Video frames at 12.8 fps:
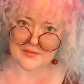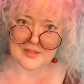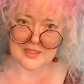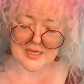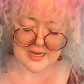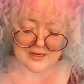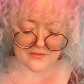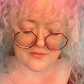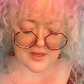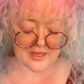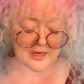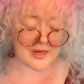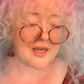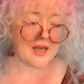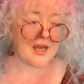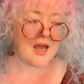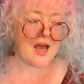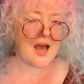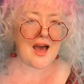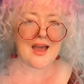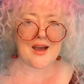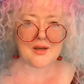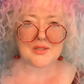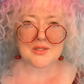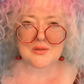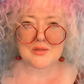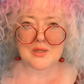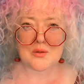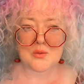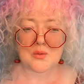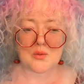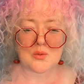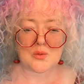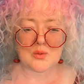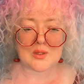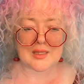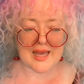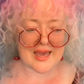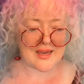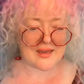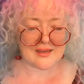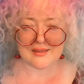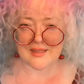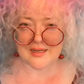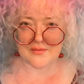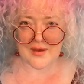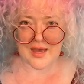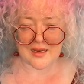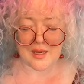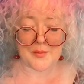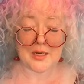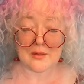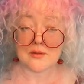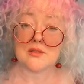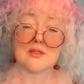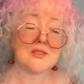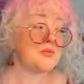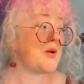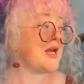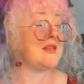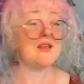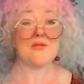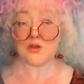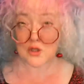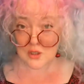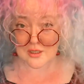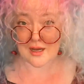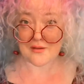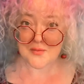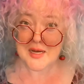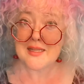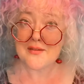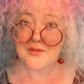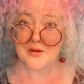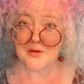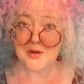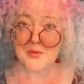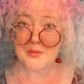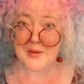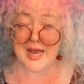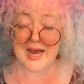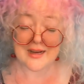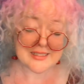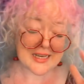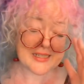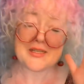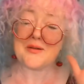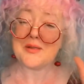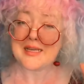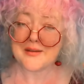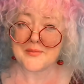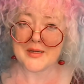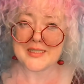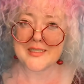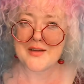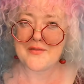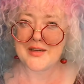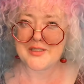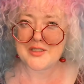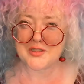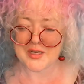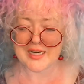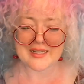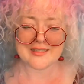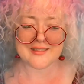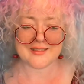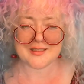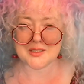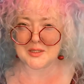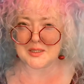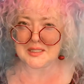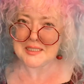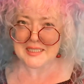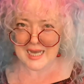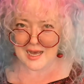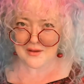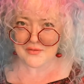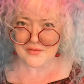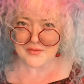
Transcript: it's kind of fun. I also don't like a lot of, I mean, despite the look of my living room and my house, I don't like a bunch of extraneous little stuff.